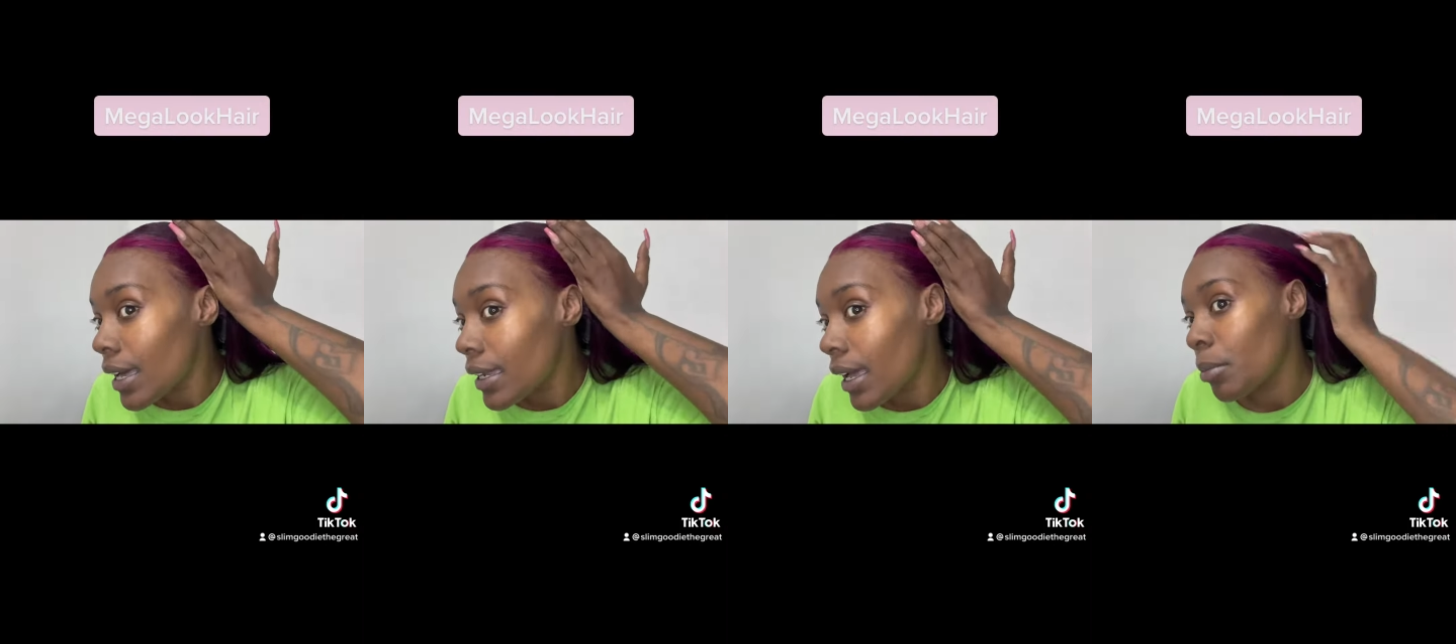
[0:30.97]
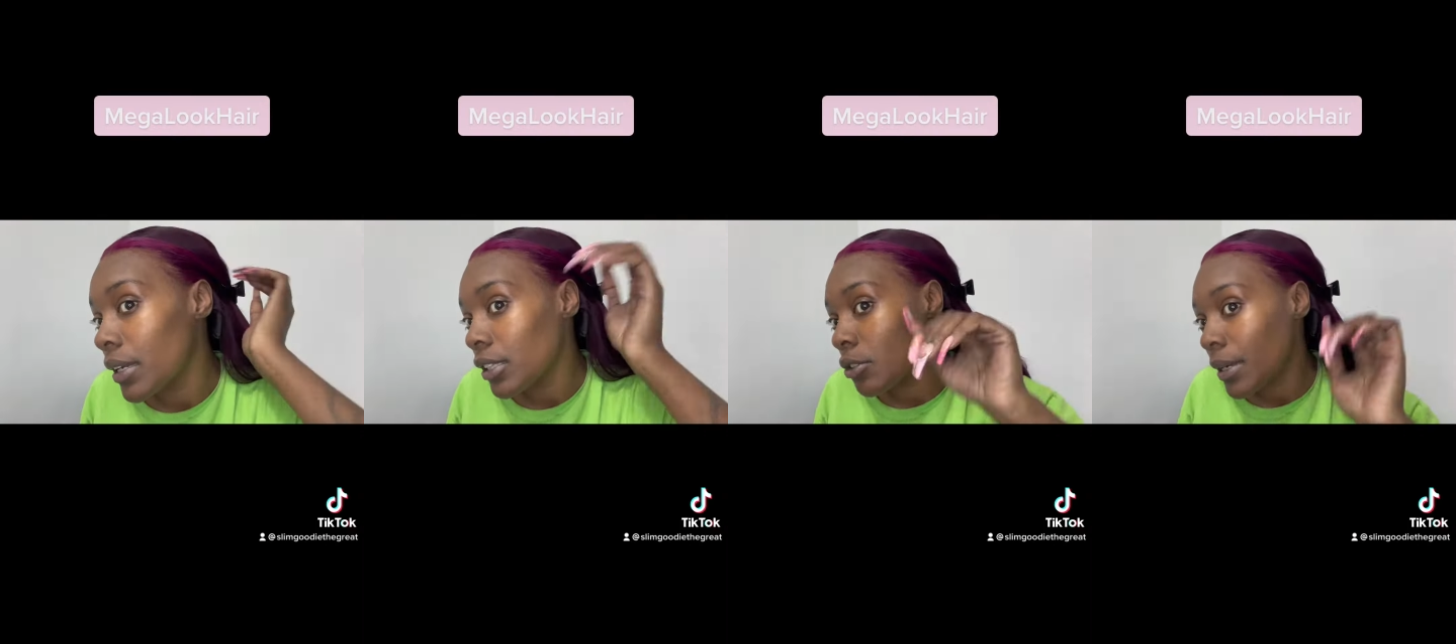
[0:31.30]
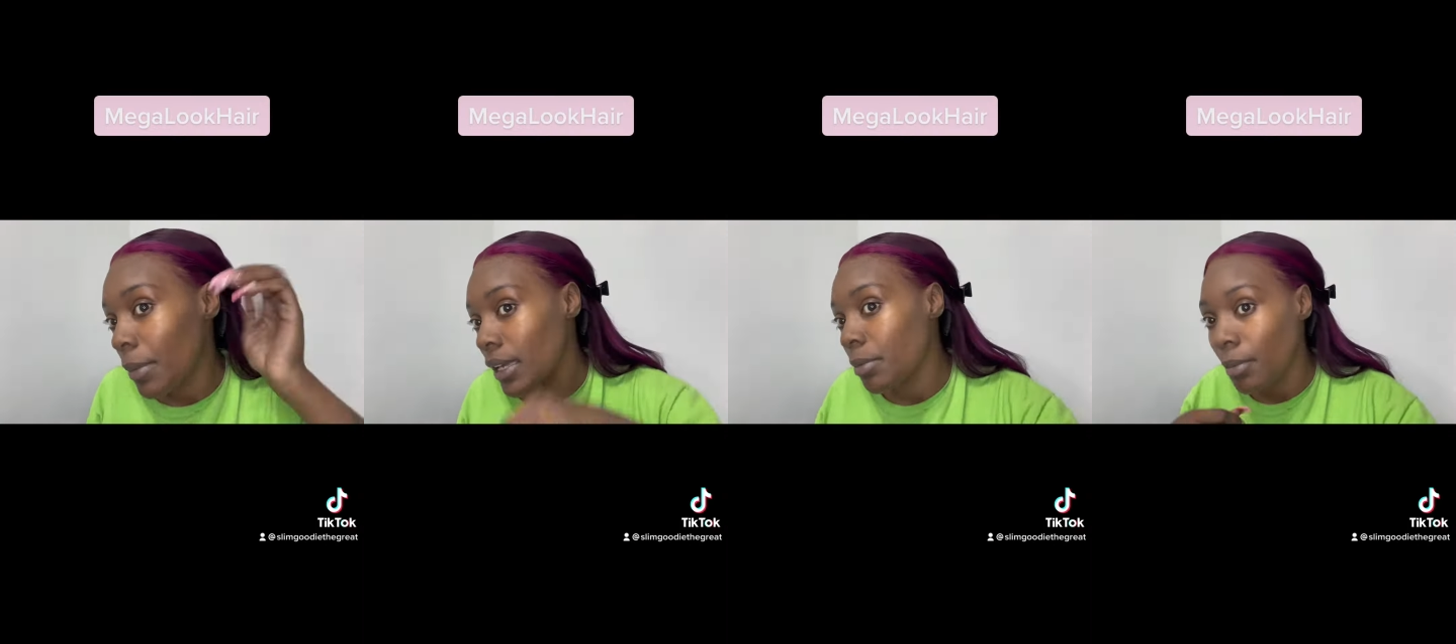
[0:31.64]
Boom, look
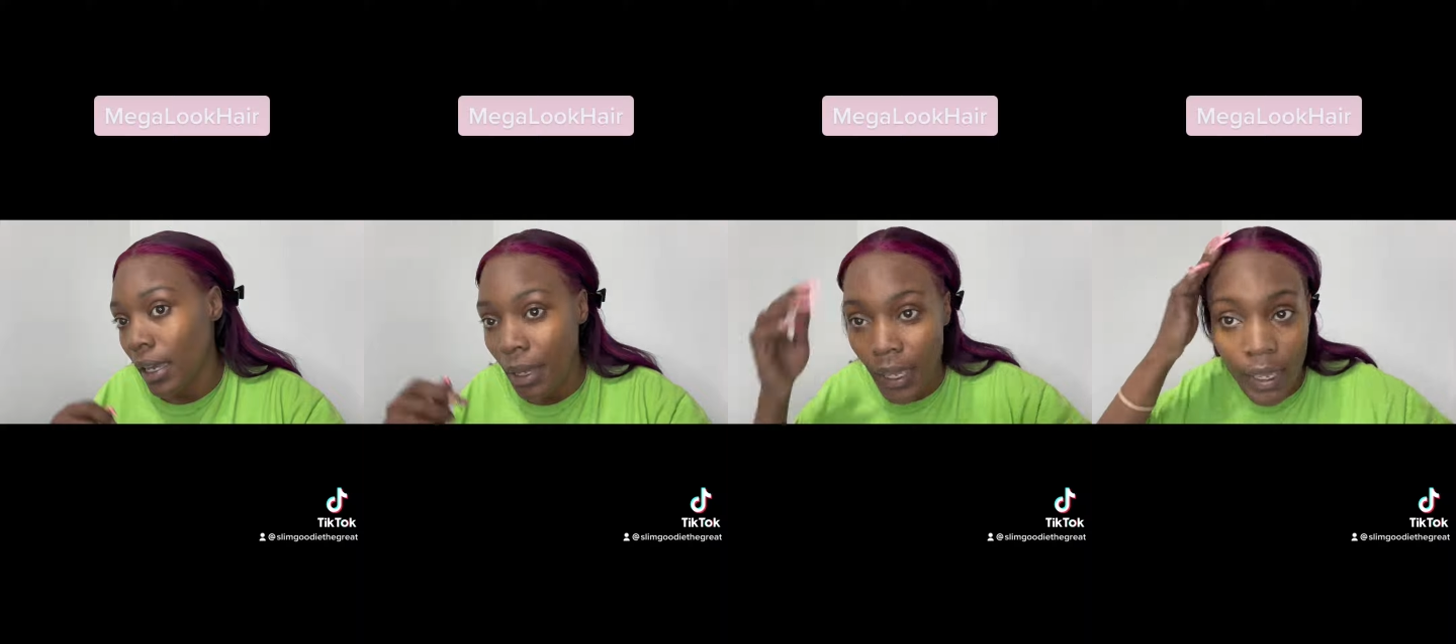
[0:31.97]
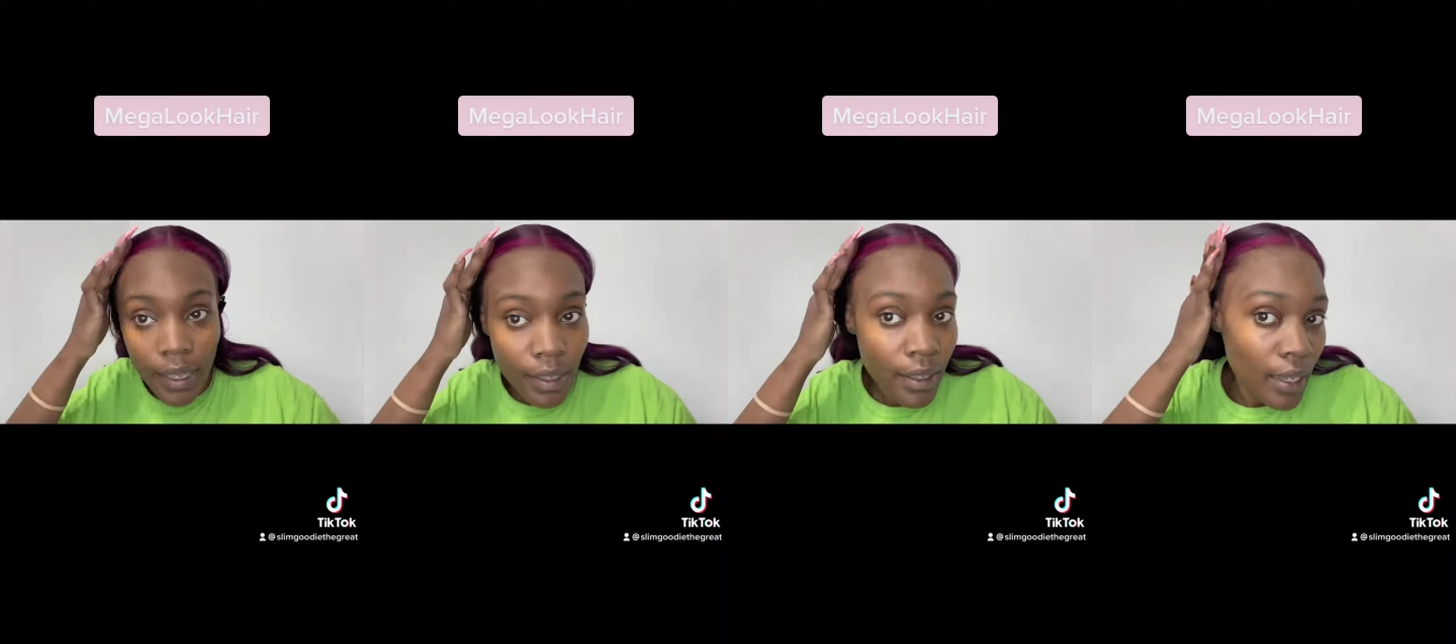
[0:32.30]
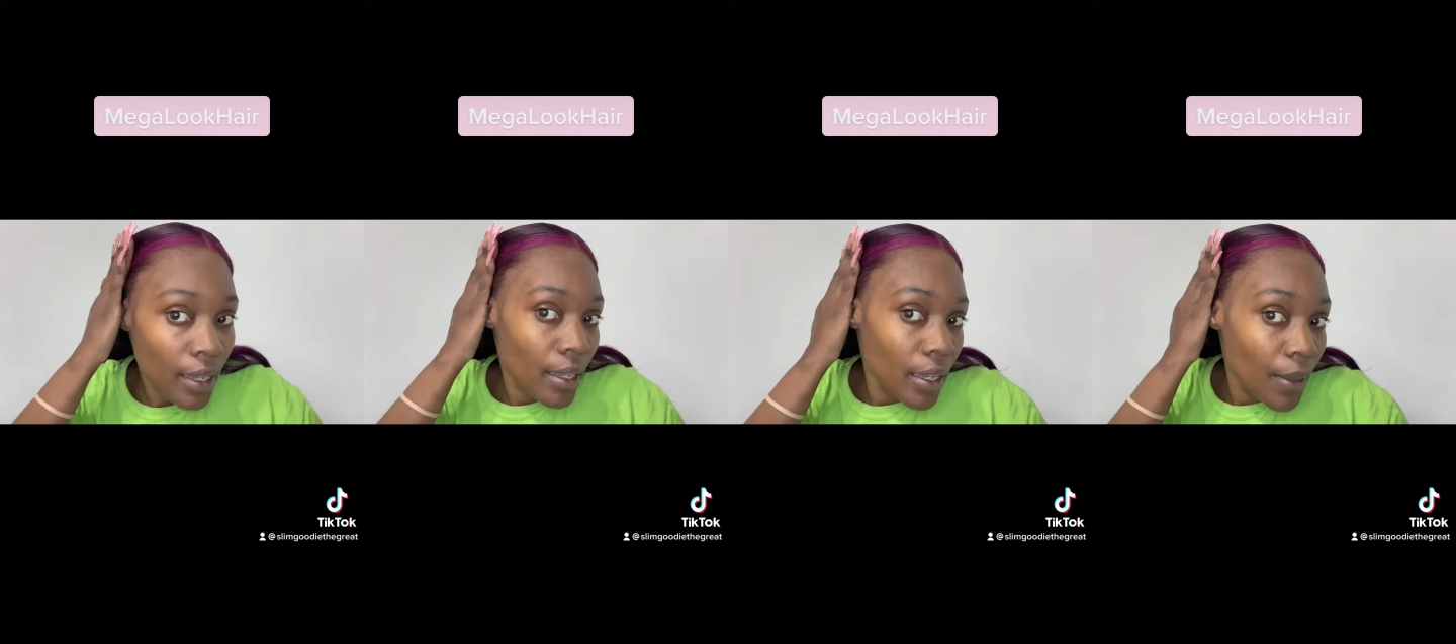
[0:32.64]
at that lace cut,
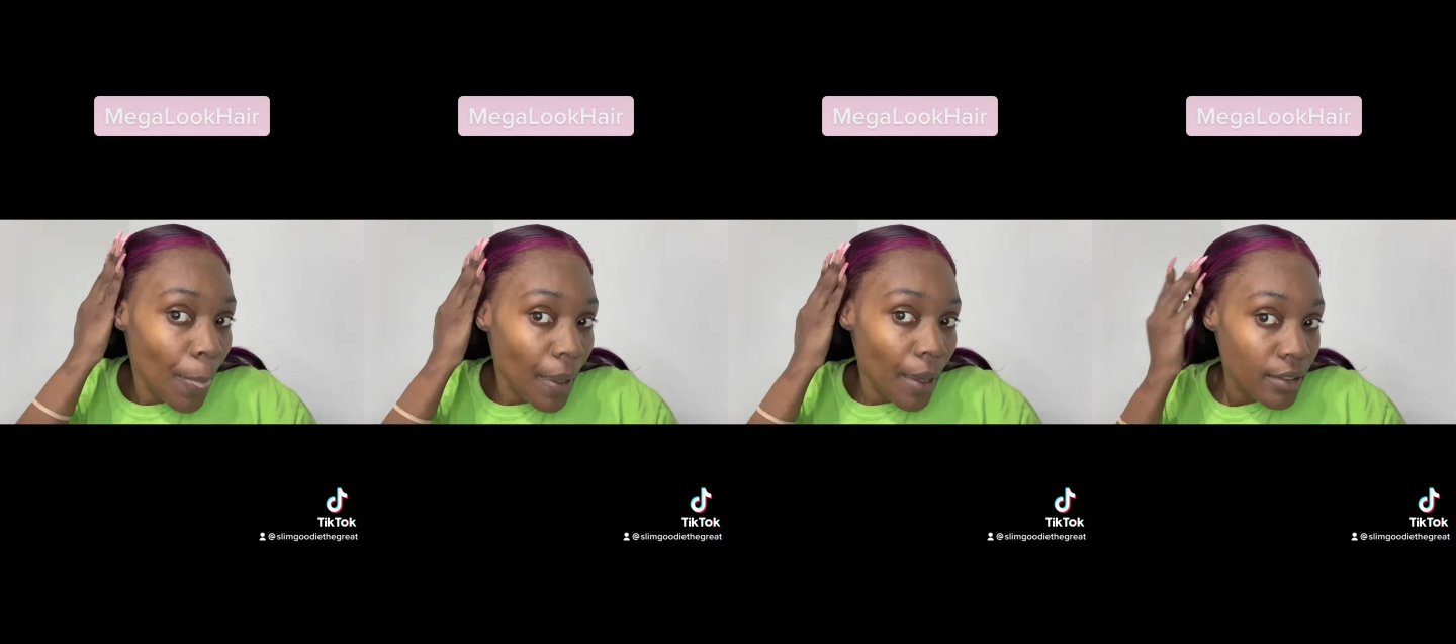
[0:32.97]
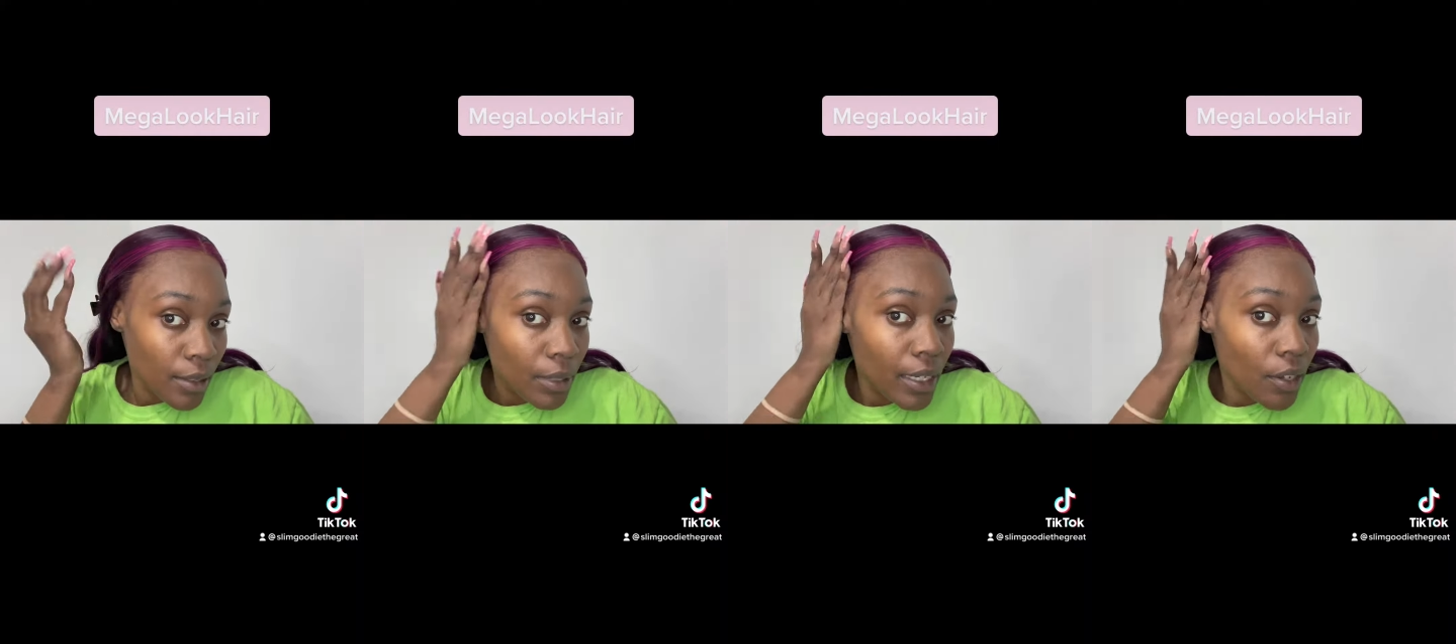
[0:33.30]
no baby hair.